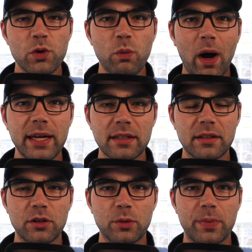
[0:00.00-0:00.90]
rewind a
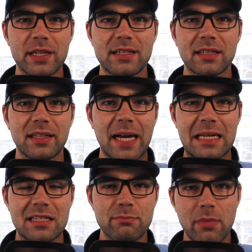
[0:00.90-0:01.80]
little bit to
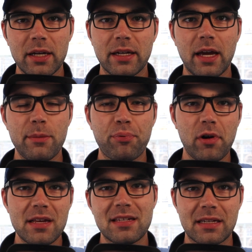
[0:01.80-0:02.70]
last Monday,
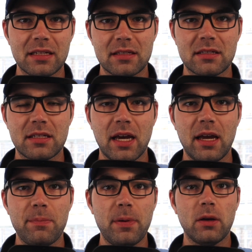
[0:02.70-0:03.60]
President's
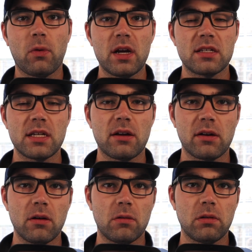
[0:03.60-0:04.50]
Day. Big race down
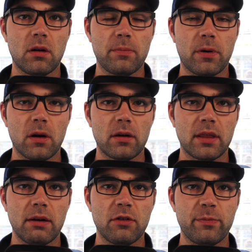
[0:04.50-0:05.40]
at Oaklawn Park.
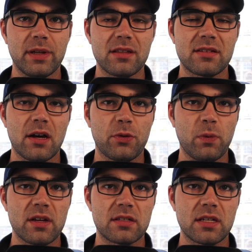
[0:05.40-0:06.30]
That would have been the
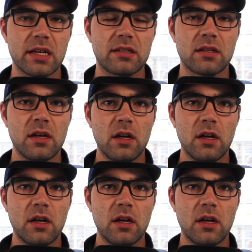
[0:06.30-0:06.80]
Southwest Stakes.